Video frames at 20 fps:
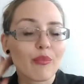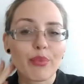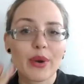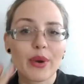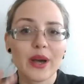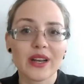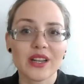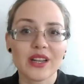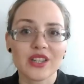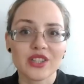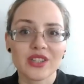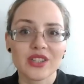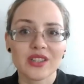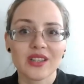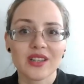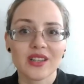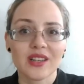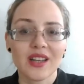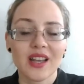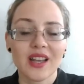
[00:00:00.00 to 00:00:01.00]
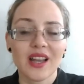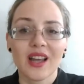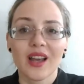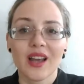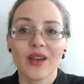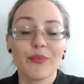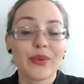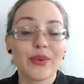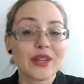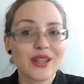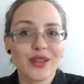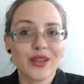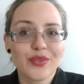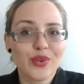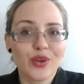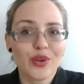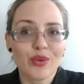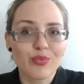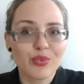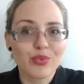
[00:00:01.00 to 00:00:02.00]
punished. But if
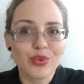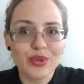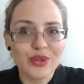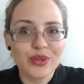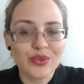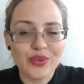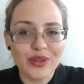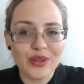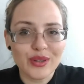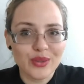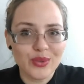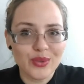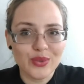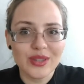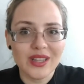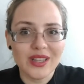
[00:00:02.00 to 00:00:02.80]
you're beautiful too,